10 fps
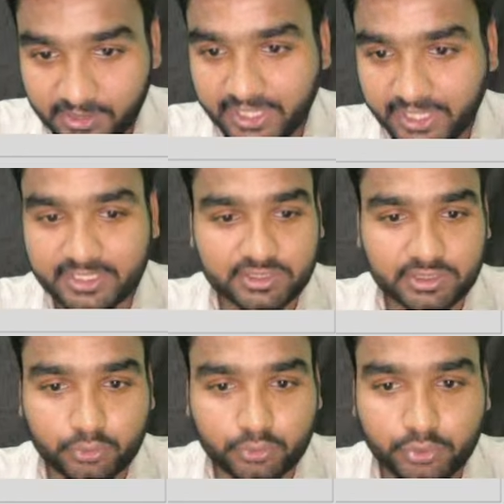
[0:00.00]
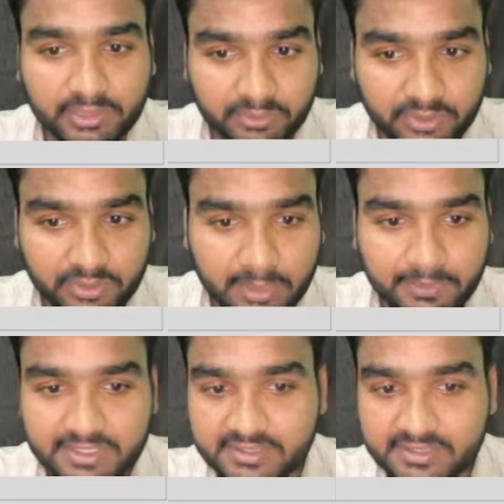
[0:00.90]
Okay. So quick recap
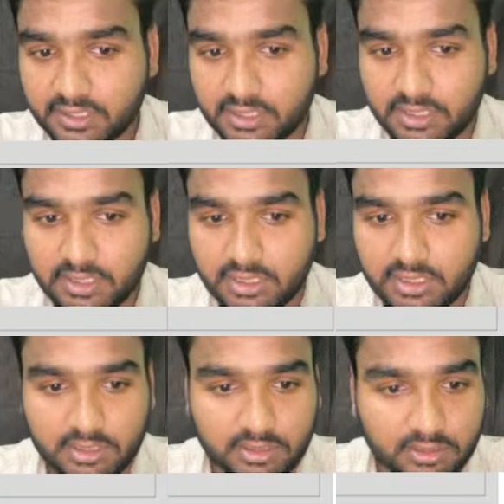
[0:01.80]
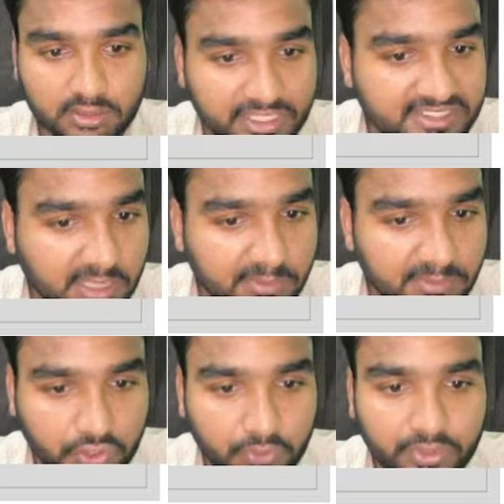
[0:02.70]
is what is
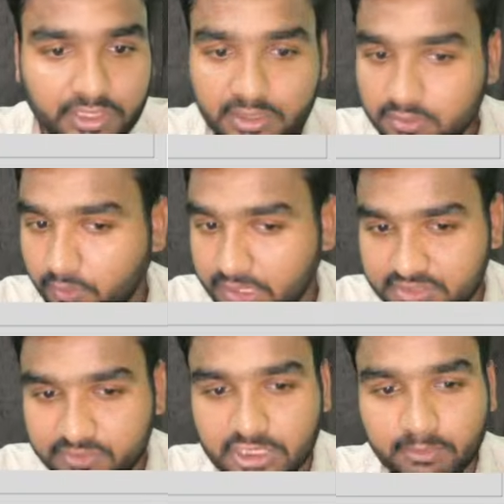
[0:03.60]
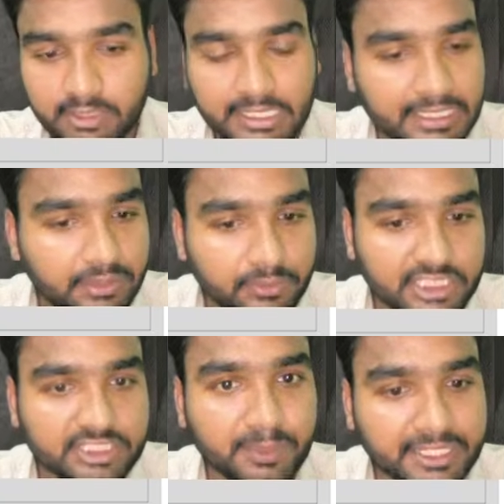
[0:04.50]
cybersecurity, what is vulnerability,
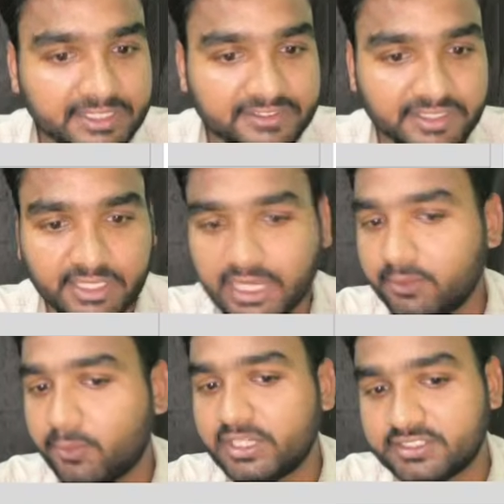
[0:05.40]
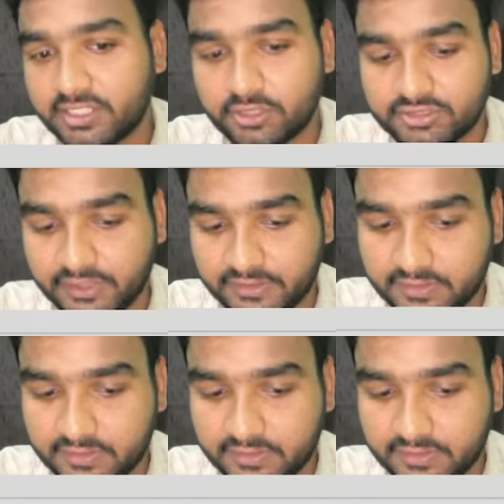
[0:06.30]
what is pen testing, and what is reconnaissance.